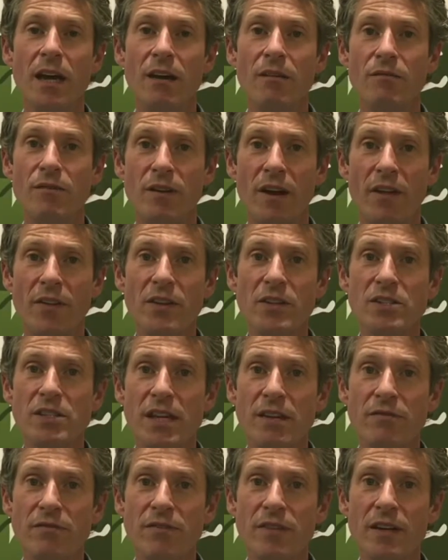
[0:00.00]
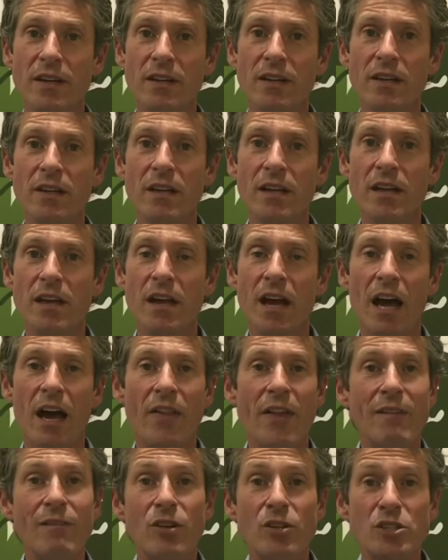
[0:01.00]
For others, they feel
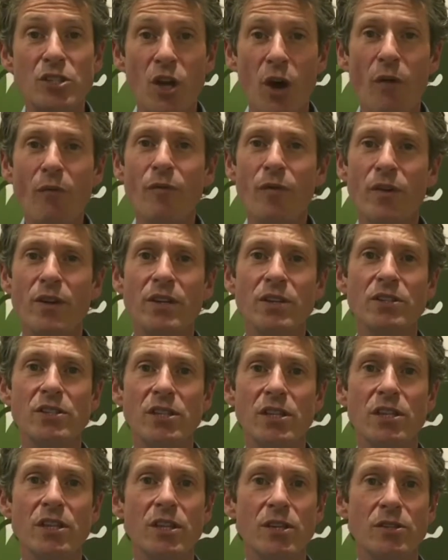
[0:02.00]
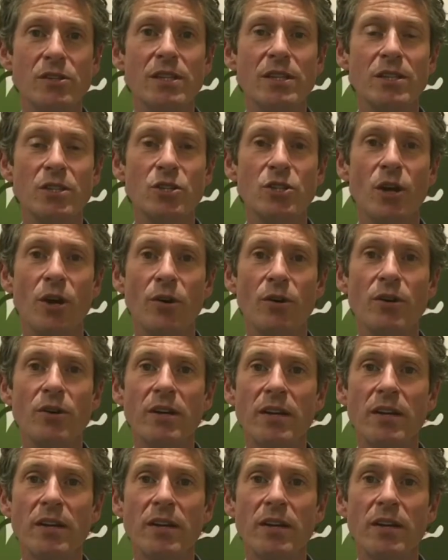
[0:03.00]
they've lost confidence in using the shoulder,